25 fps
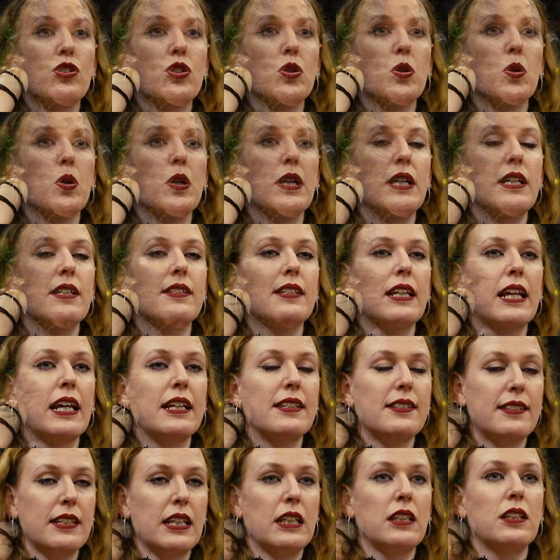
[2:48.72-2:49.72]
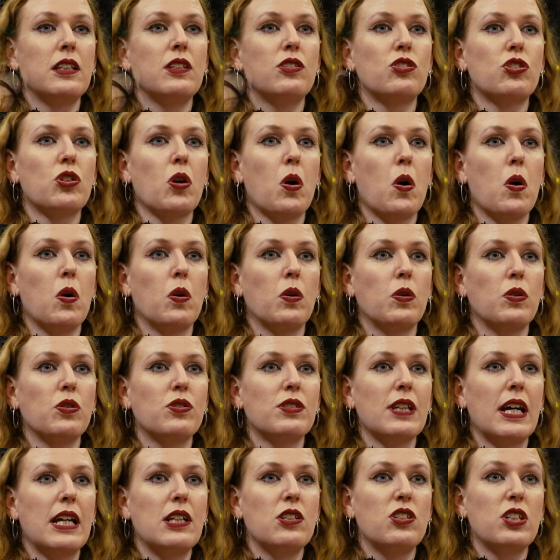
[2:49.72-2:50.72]
stories and I sing these
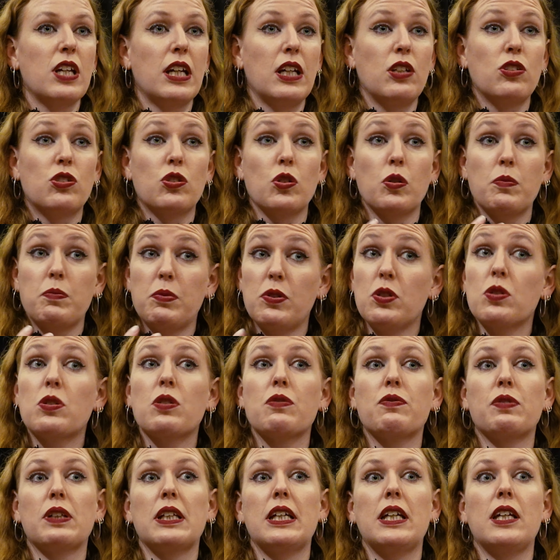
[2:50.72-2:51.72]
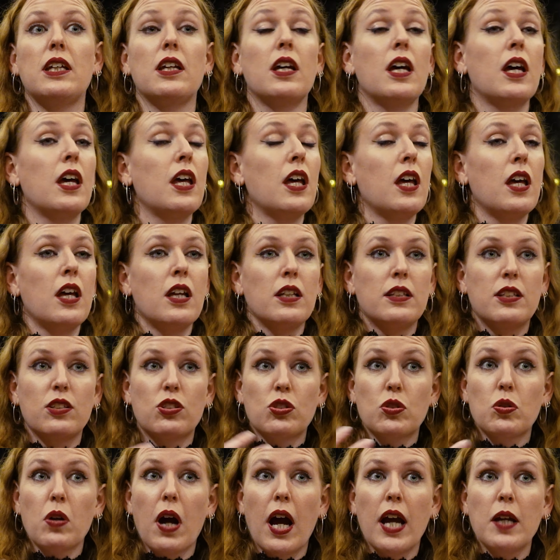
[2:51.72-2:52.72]
songs and Jane so beautifully
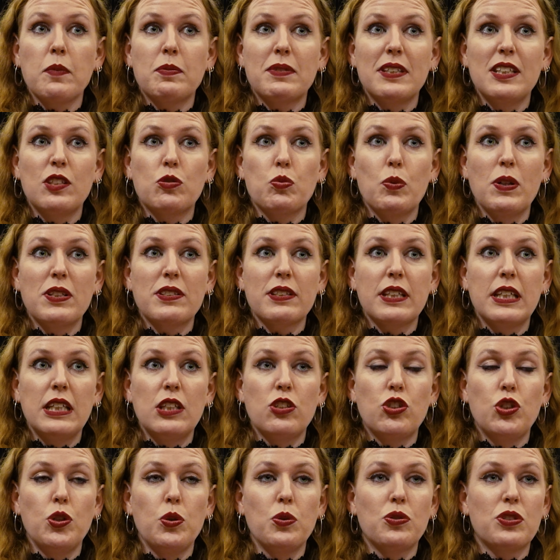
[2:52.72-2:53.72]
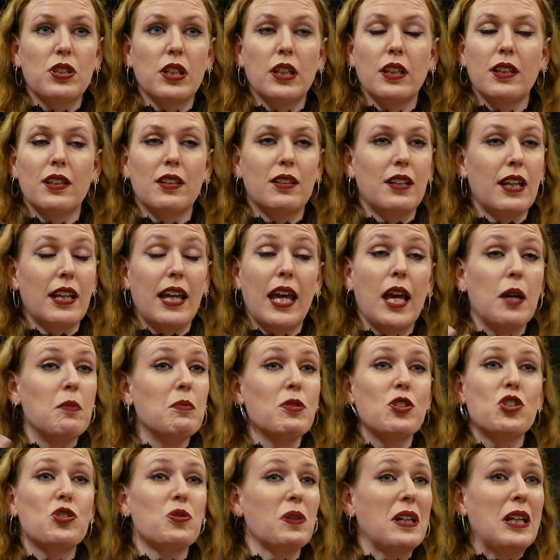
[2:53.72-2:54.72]
describes these whiskies using
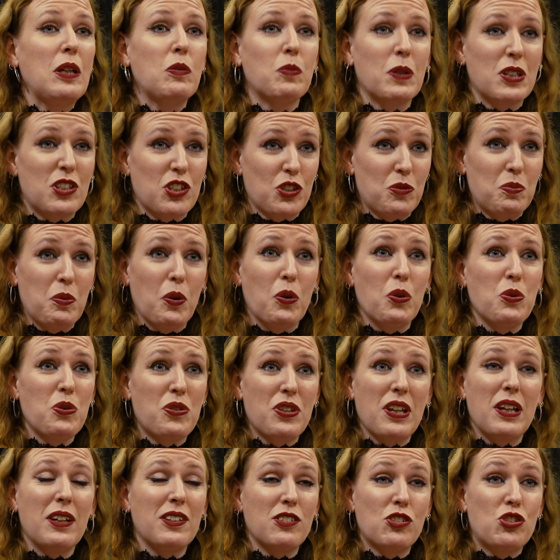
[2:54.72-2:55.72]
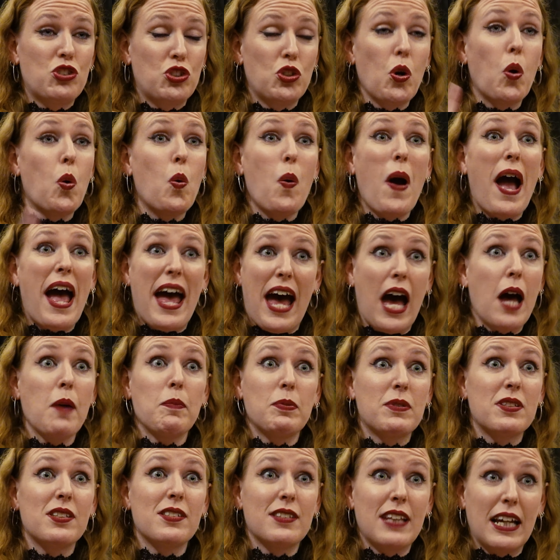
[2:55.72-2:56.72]
imagery, which is both so
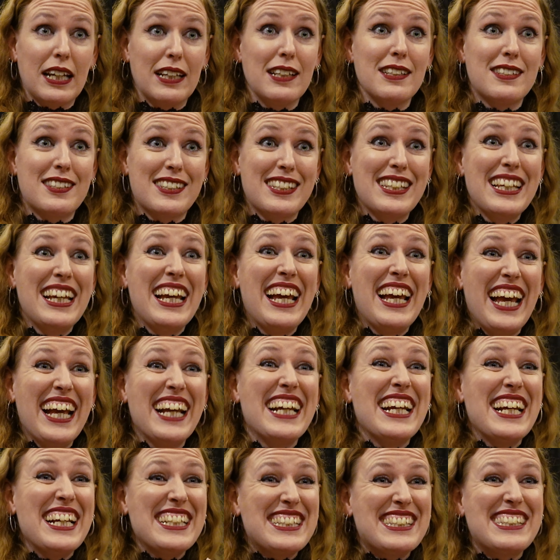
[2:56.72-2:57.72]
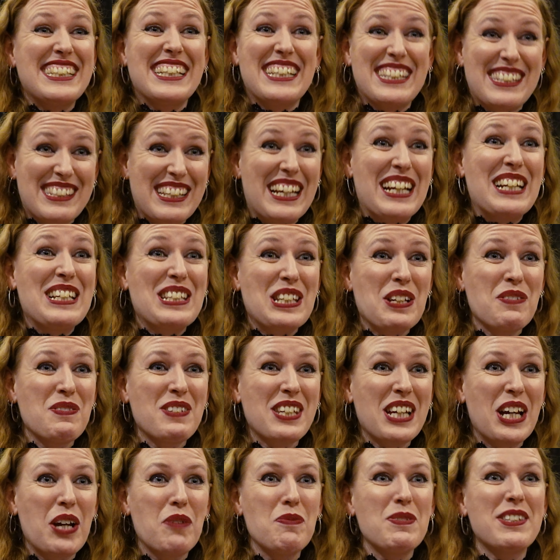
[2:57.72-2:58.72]
apt that it's it's insane
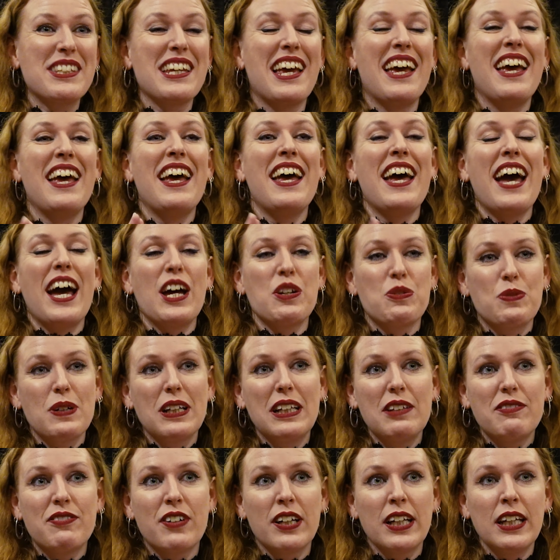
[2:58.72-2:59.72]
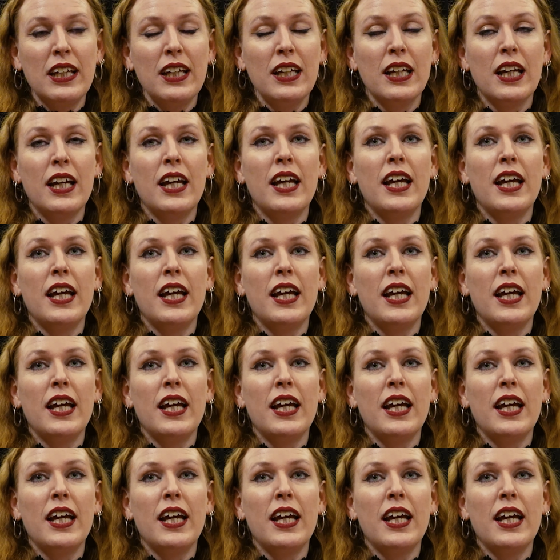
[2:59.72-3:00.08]
sometimes and really funny.